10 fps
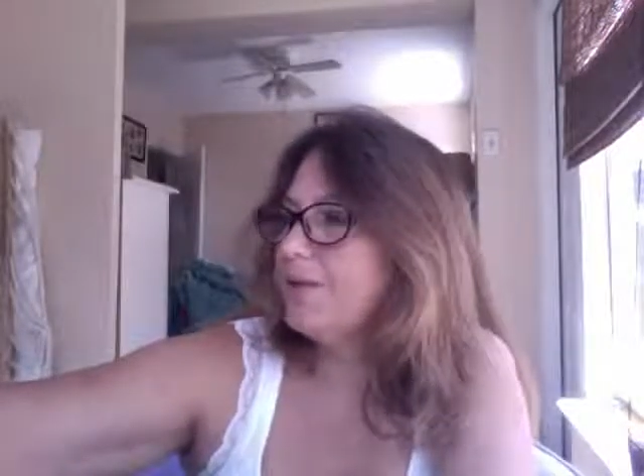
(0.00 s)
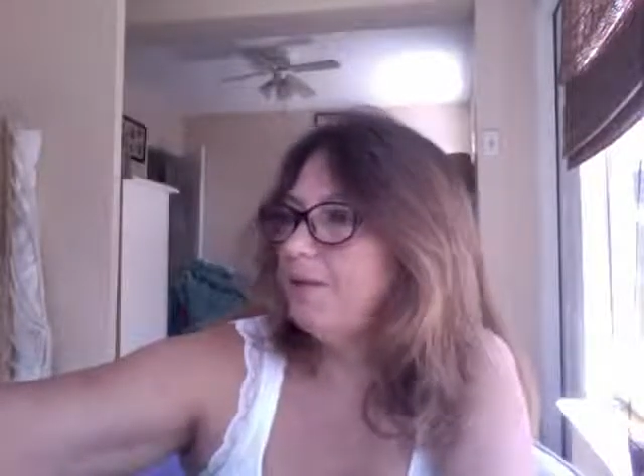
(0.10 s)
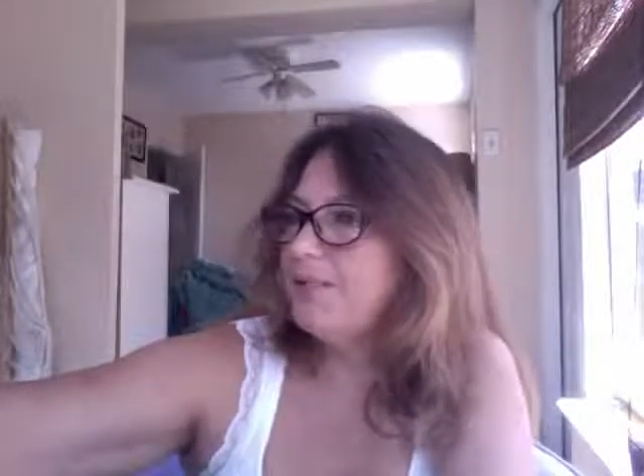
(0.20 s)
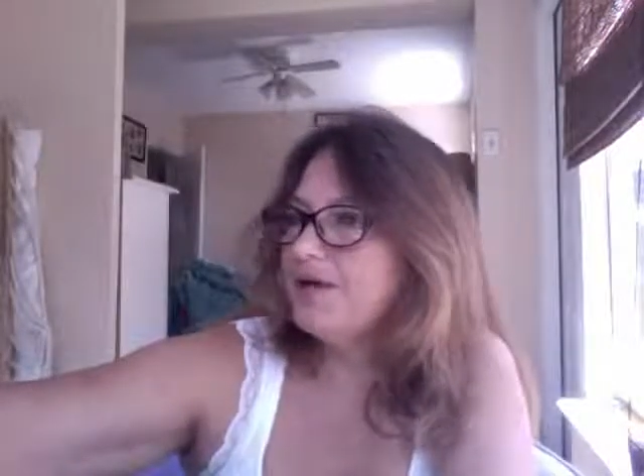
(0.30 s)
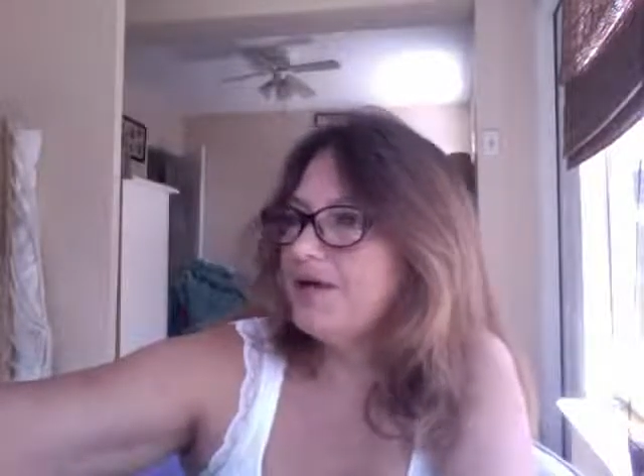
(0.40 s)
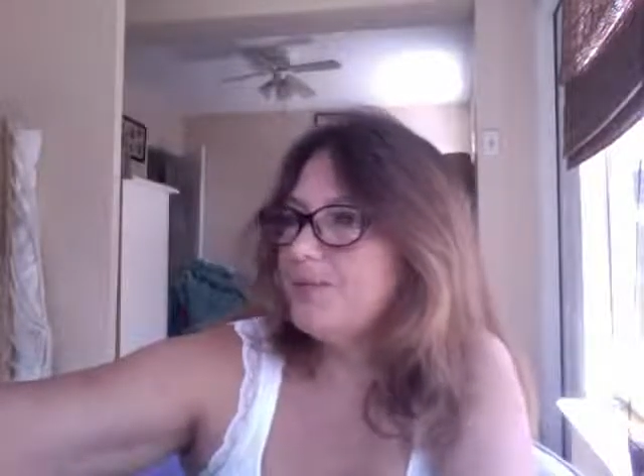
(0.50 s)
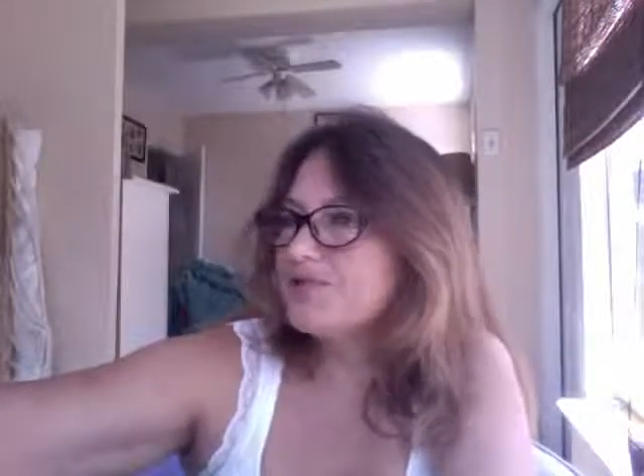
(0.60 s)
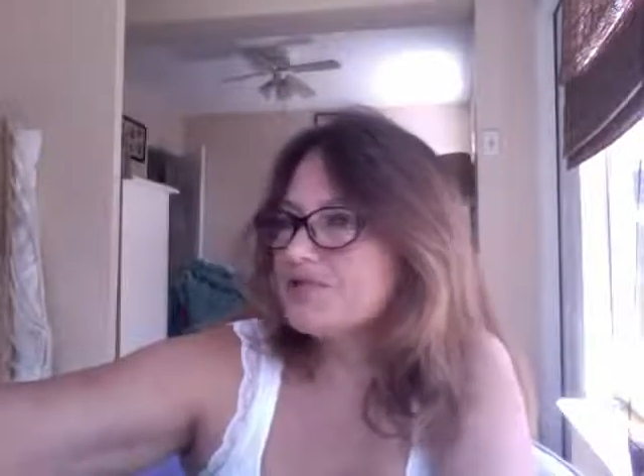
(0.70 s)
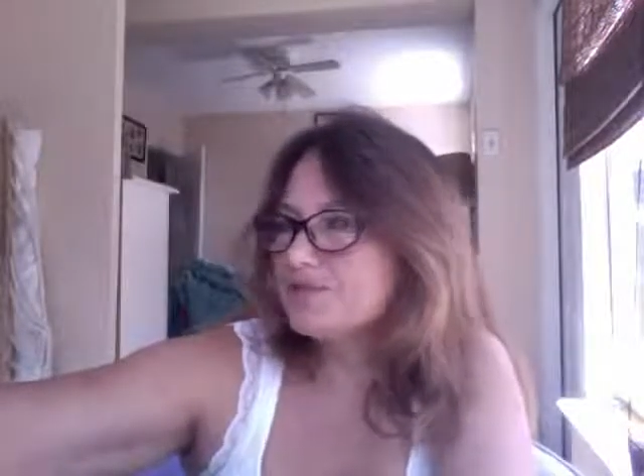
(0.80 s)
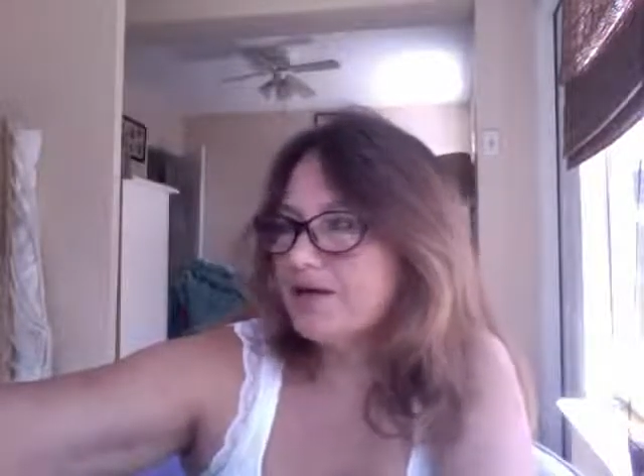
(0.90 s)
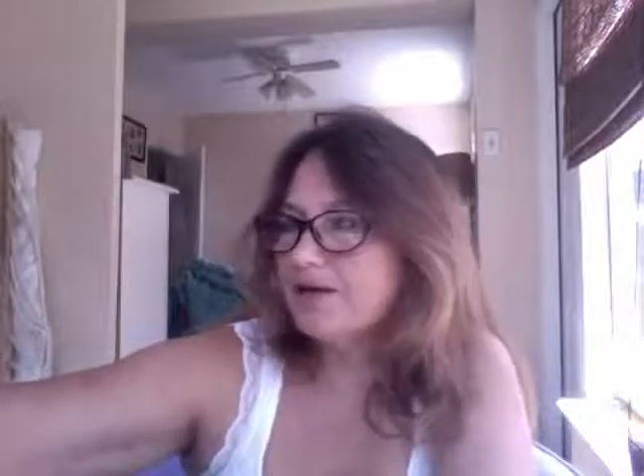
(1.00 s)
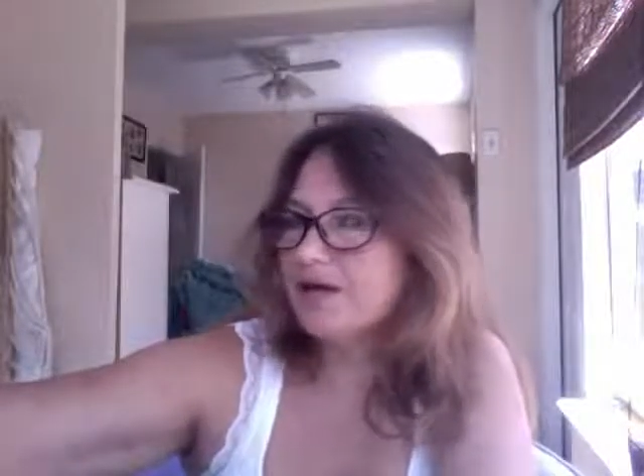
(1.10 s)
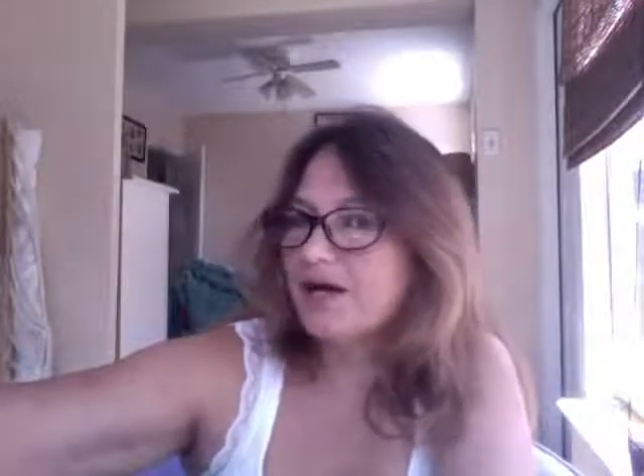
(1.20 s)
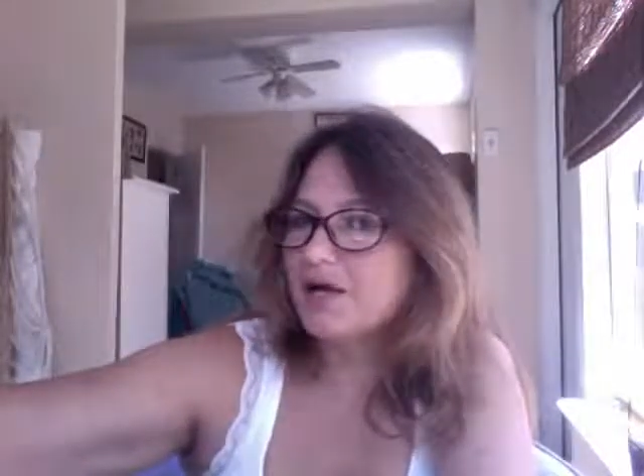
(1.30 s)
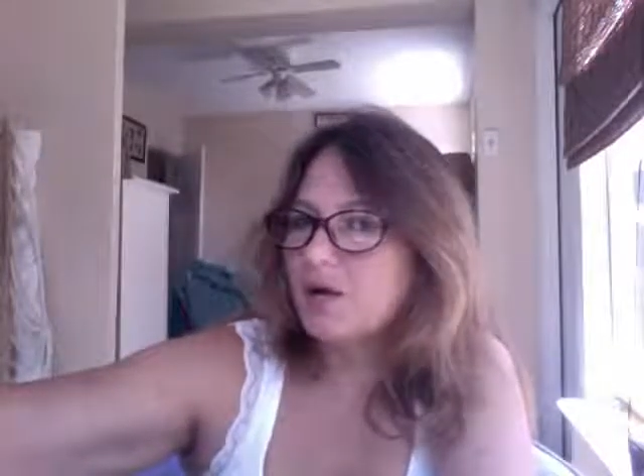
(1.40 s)
Baby, smell
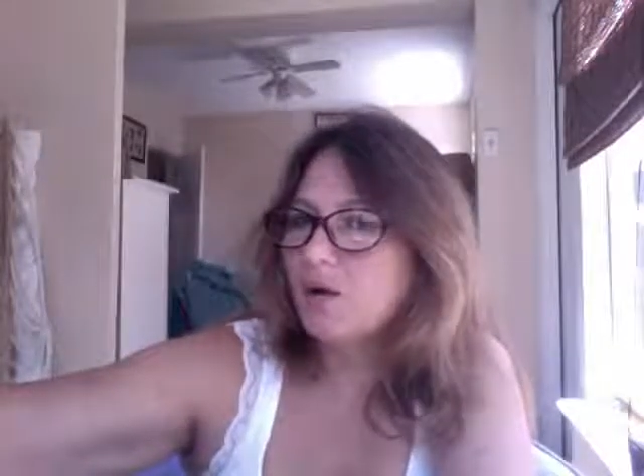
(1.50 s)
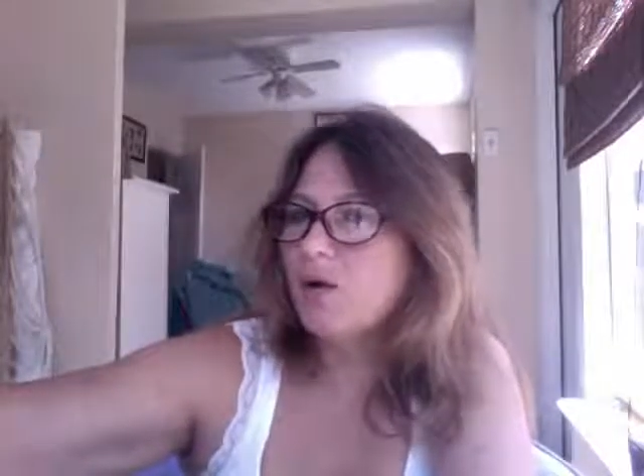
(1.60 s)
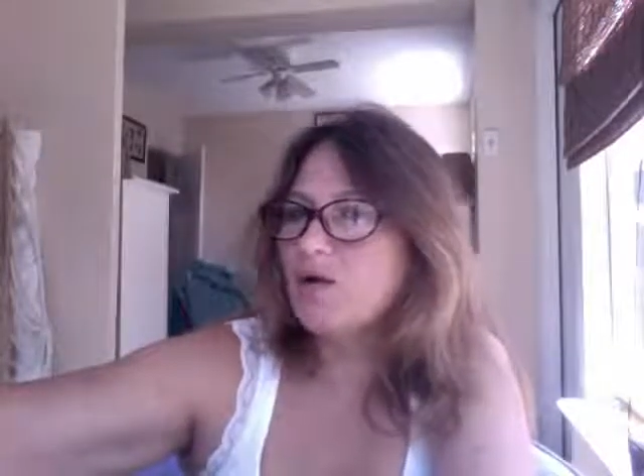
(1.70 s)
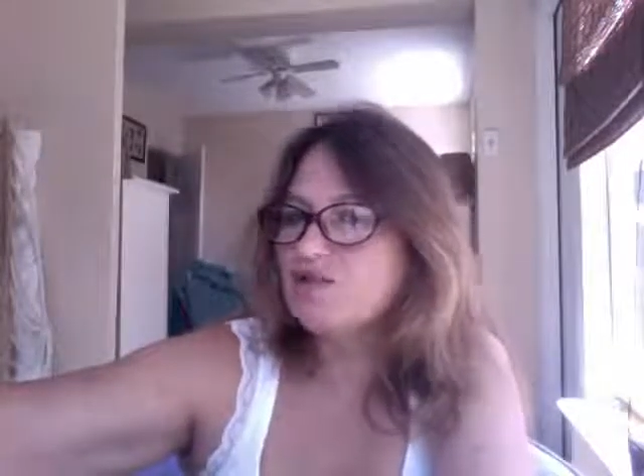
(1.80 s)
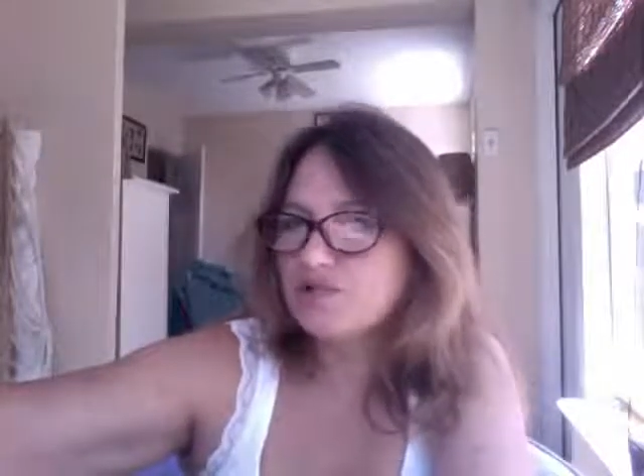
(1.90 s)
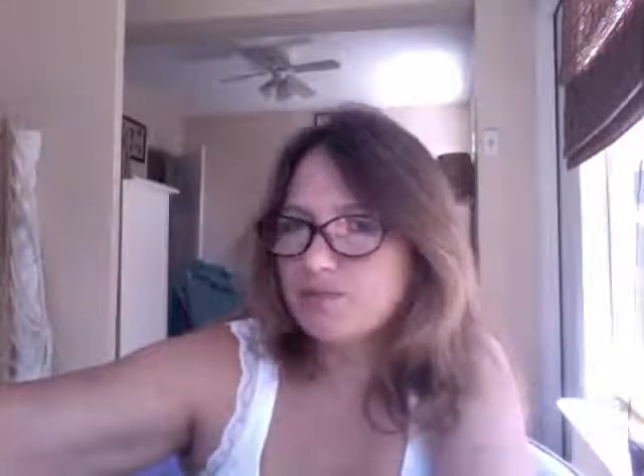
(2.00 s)
like orange